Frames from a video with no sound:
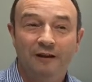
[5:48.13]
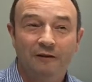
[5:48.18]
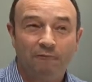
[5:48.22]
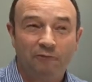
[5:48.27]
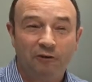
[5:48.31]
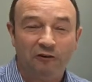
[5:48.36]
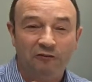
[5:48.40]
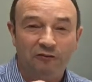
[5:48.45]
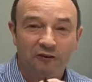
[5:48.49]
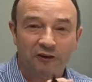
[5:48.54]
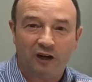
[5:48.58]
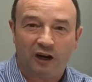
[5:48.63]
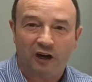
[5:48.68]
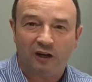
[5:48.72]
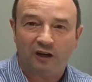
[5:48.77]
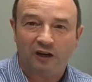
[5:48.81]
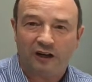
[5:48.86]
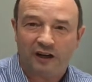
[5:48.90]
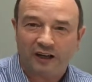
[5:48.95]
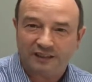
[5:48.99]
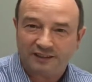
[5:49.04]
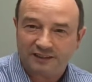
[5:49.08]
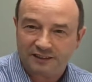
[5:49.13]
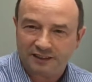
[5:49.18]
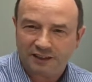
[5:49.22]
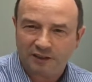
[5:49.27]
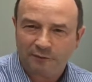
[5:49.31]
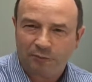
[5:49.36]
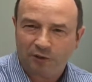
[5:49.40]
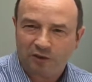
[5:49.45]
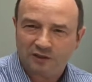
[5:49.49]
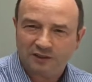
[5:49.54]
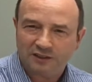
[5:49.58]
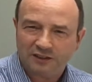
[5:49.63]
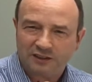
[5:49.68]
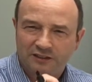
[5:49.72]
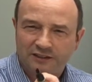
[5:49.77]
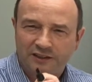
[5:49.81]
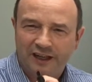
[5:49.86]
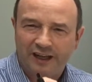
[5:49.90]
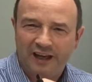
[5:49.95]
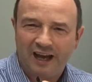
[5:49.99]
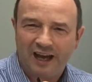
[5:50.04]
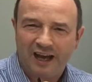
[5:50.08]
Puffin are seabirds, so
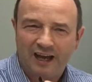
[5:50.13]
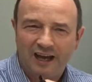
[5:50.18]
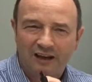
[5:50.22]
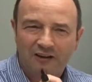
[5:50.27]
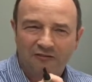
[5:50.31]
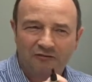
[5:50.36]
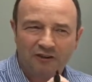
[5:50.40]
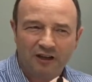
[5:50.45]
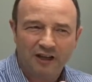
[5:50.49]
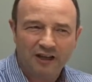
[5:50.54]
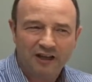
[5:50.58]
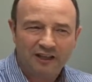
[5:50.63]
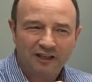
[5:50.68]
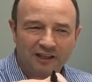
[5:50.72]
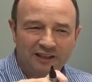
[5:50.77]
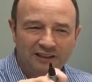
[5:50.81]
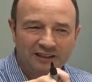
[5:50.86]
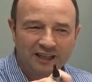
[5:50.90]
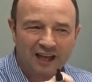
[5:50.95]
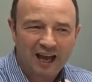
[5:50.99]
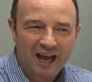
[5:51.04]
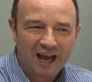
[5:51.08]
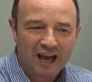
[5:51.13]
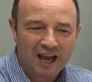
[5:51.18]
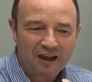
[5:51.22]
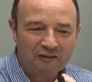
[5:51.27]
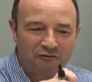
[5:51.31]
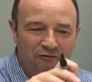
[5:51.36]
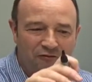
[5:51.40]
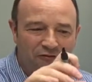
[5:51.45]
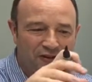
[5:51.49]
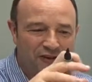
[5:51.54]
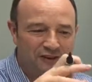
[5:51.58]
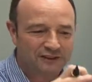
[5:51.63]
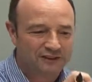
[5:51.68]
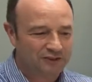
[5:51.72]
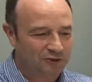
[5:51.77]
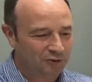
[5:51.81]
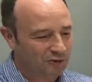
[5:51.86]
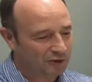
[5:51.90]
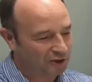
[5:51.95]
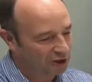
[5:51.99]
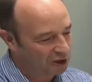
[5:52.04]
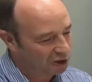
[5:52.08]
they have kind of half
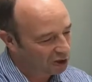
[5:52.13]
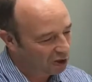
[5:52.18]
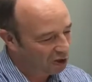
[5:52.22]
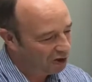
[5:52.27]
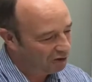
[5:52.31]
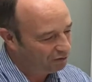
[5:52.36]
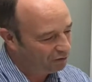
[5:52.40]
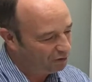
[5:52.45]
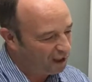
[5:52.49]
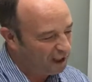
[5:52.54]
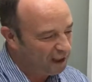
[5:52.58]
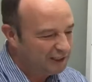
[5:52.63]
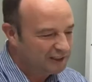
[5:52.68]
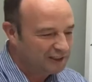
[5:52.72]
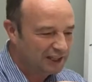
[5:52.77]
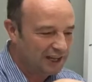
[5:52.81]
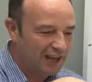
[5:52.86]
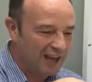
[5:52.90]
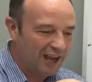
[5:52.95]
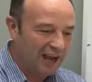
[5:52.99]
sort of claw feet